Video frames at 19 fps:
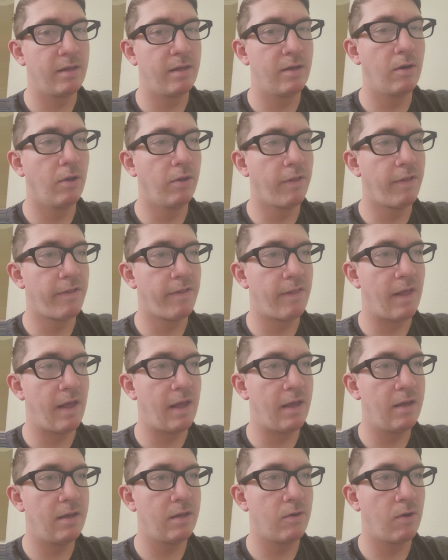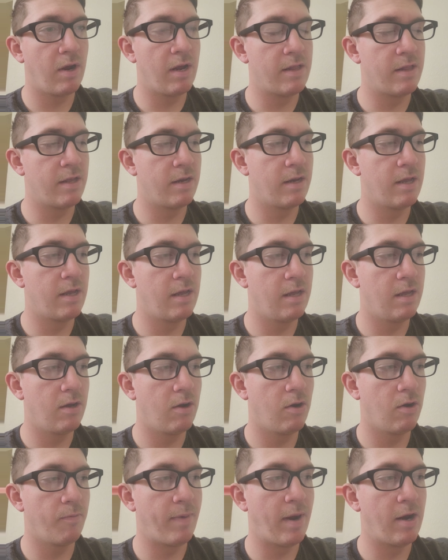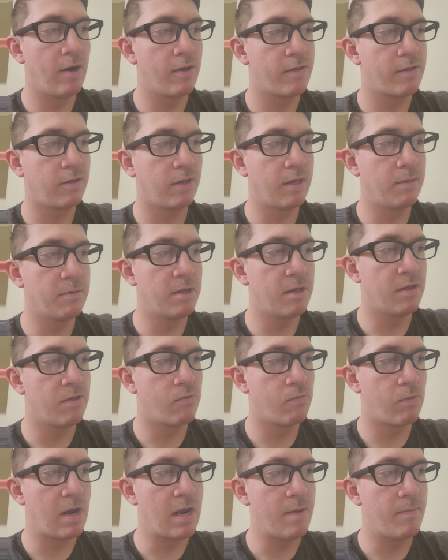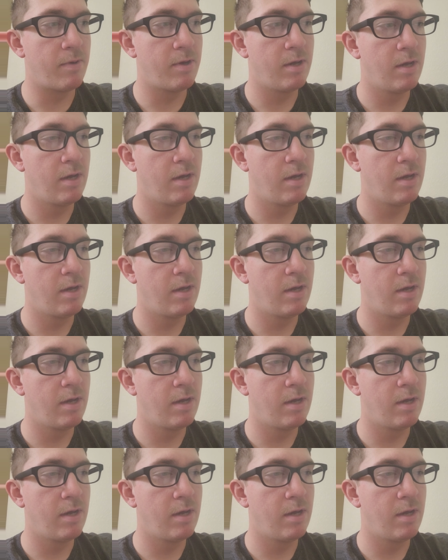and all this and that. Granted, her parents claimed it as rape.